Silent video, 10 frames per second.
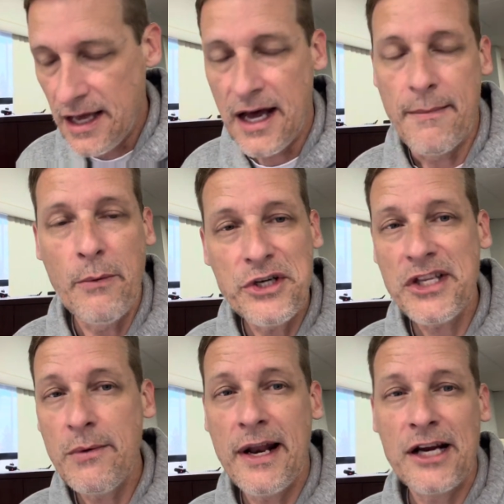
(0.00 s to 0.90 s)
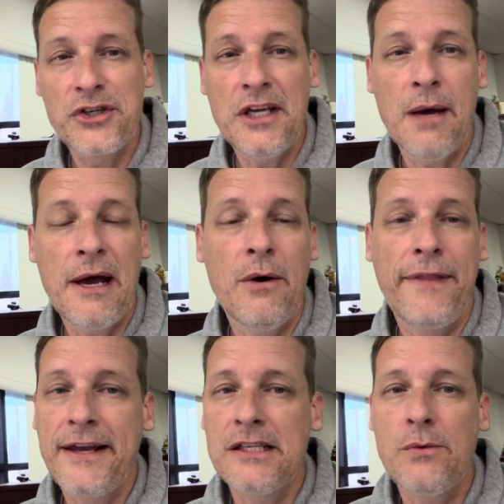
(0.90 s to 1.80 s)
Um, I wish they would actually come out with
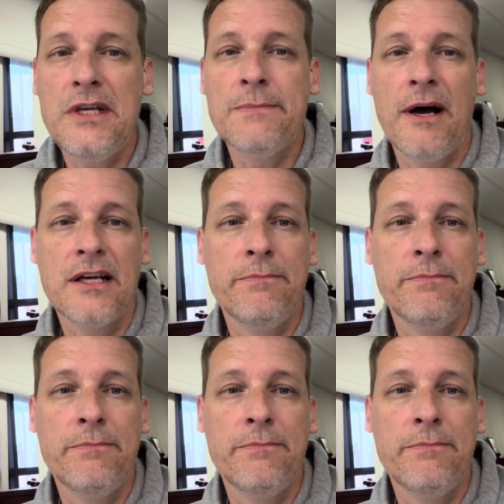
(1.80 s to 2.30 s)
like a Squeezebox